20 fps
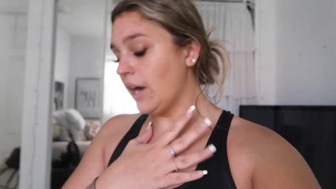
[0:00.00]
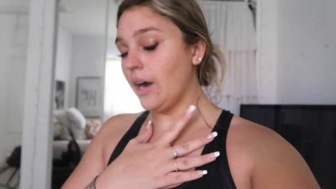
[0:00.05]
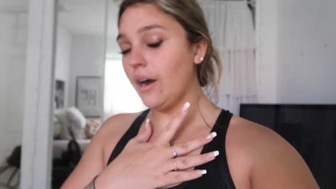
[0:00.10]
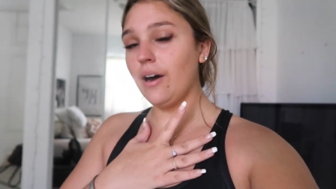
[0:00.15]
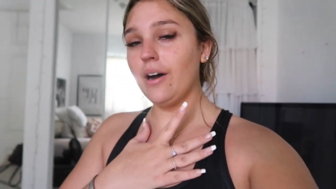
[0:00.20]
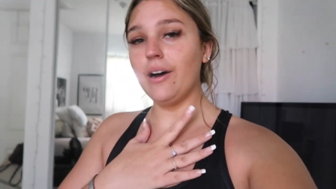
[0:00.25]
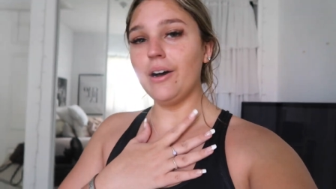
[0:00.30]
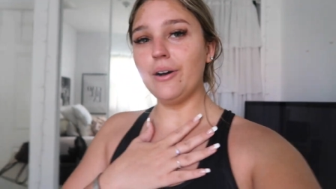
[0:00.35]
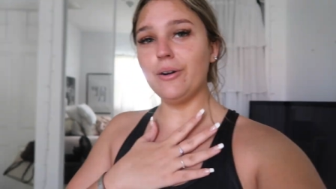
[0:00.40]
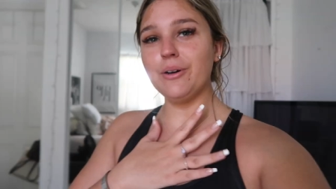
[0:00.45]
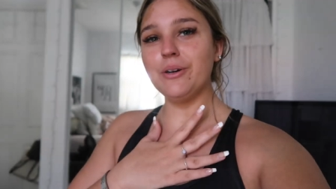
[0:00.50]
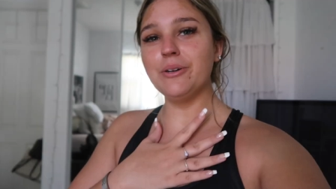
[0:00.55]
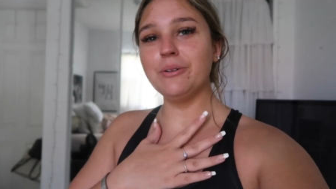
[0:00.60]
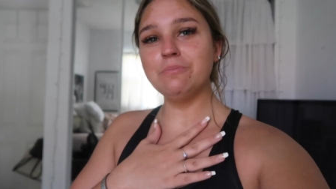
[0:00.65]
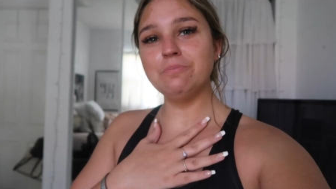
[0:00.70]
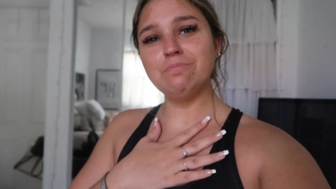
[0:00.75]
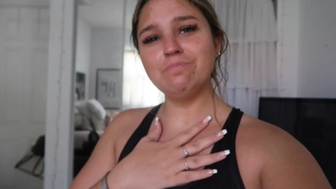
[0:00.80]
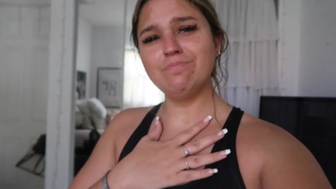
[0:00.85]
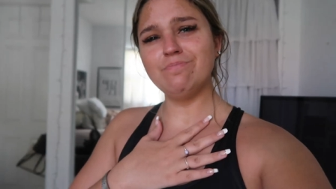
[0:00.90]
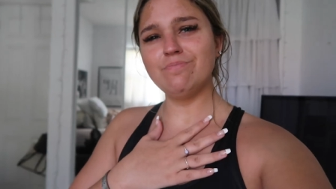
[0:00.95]

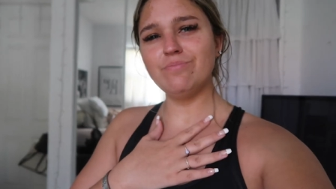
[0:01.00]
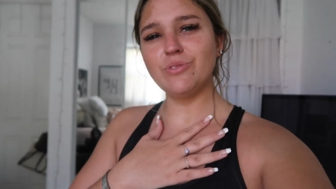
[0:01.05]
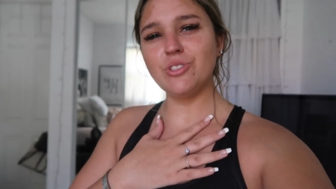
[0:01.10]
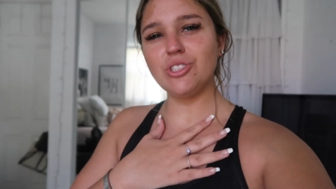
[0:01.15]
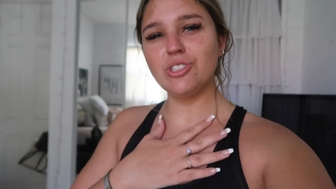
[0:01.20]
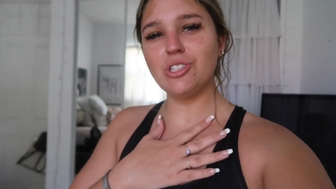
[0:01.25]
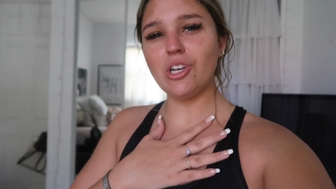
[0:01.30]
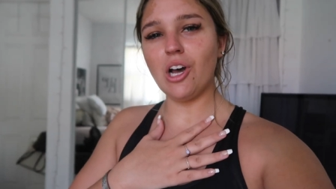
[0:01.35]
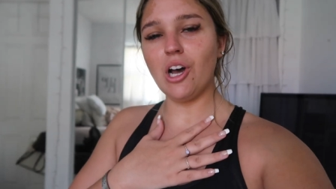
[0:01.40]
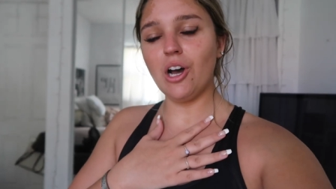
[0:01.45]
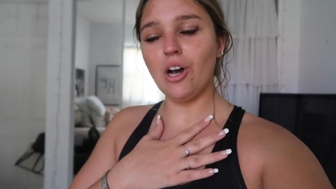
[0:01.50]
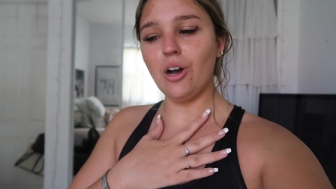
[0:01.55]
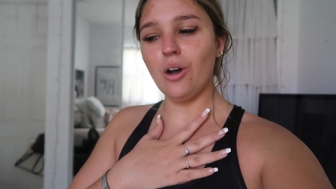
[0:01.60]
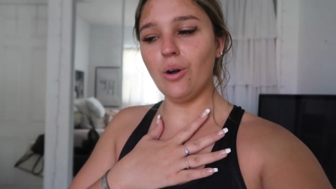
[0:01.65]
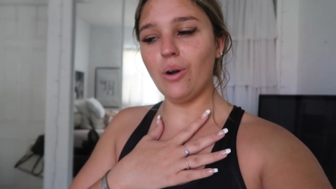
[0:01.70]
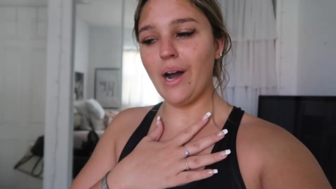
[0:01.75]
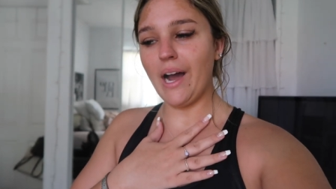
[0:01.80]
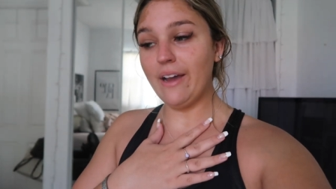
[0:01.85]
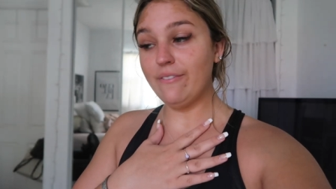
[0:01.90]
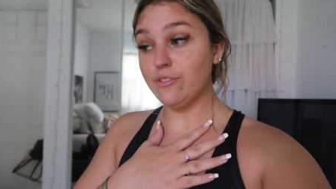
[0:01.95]
Um,
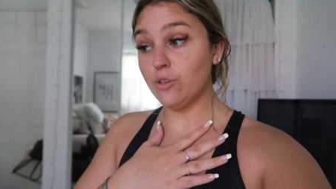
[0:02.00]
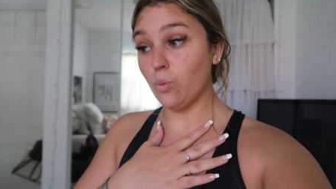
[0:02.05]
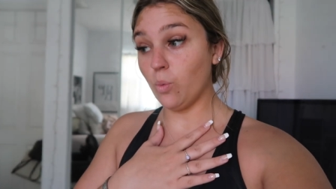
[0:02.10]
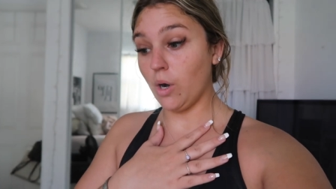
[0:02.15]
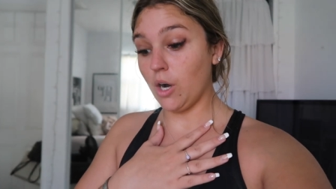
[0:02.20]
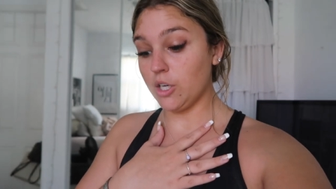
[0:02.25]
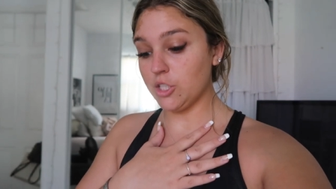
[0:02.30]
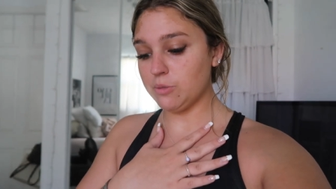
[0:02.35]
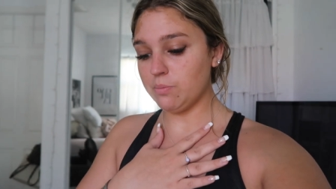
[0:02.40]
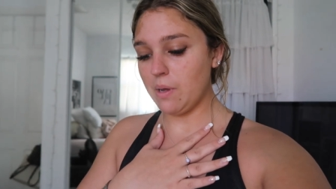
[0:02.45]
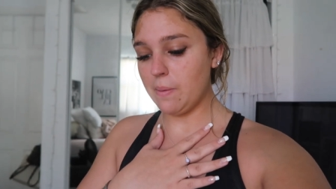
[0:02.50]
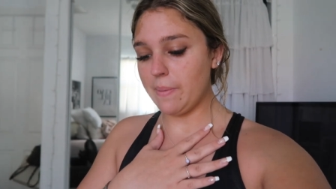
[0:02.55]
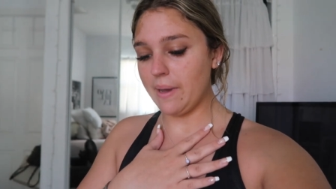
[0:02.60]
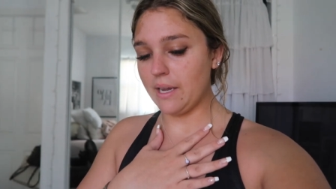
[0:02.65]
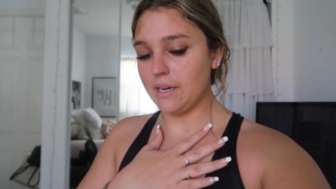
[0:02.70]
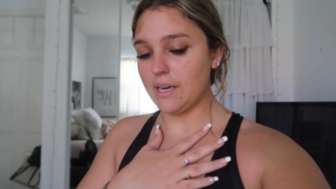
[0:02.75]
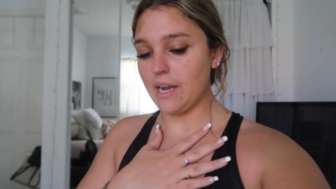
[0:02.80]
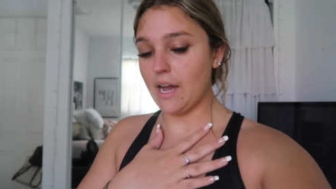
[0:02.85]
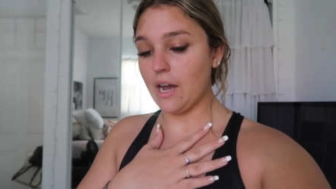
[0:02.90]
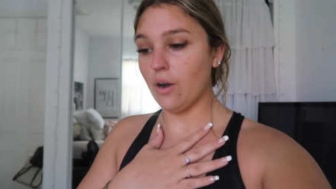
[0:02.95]
so I have to wash my
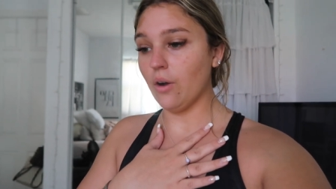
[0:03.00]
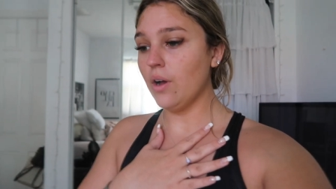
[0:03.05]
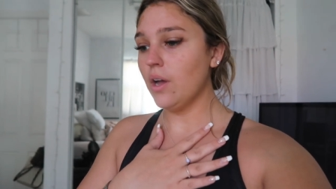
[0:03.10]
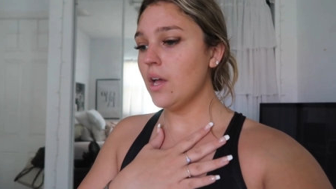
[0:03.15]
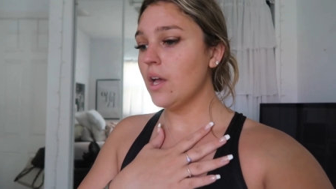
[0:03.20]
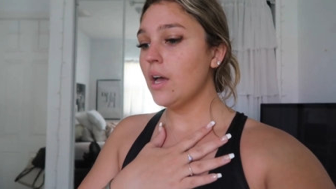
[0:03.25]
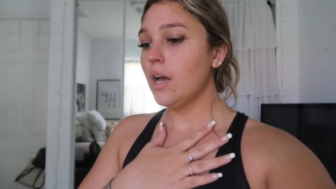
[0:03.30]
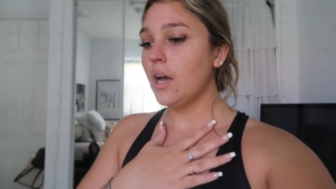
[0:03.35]
bed now.